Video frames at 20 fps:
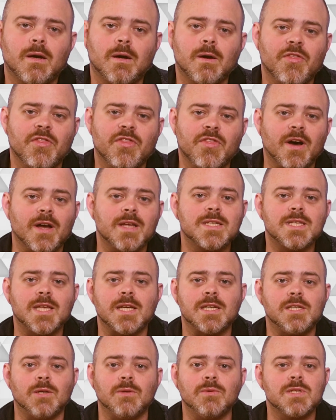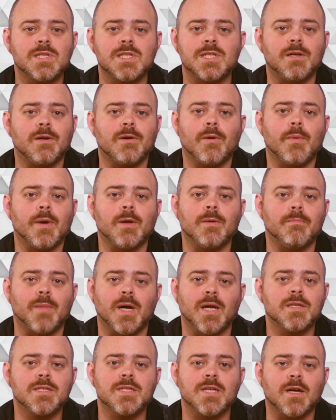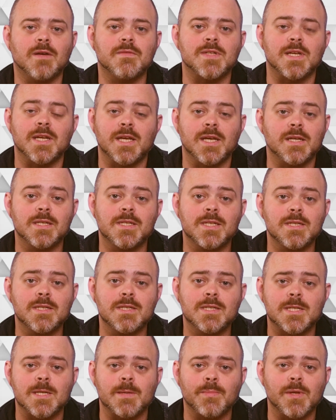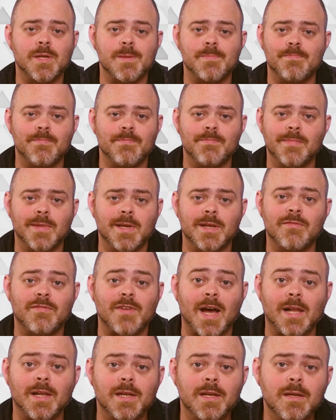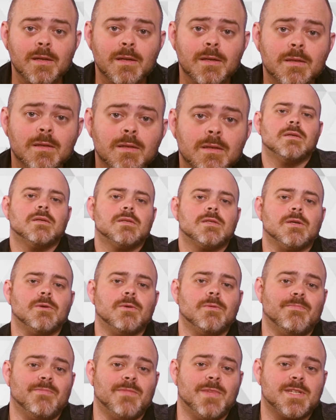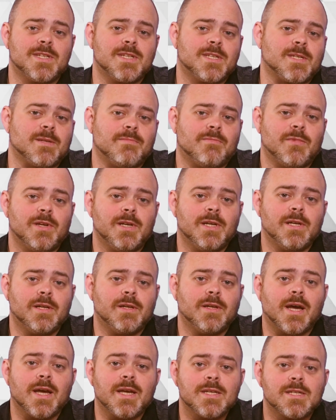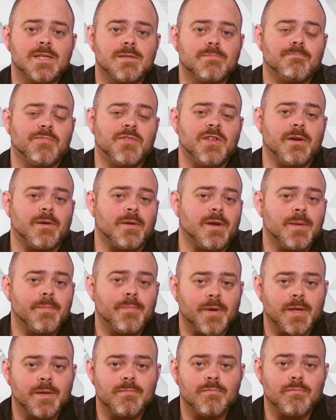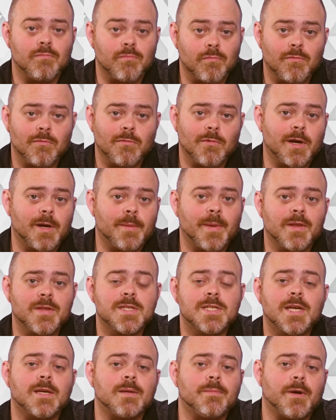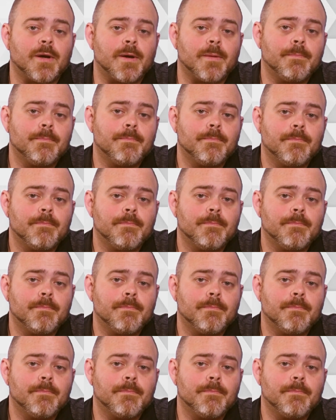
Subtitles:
Are thoughts that don't center around Molotovs and guillotines simply invalid? So this is some real nice theory, but what about the second part?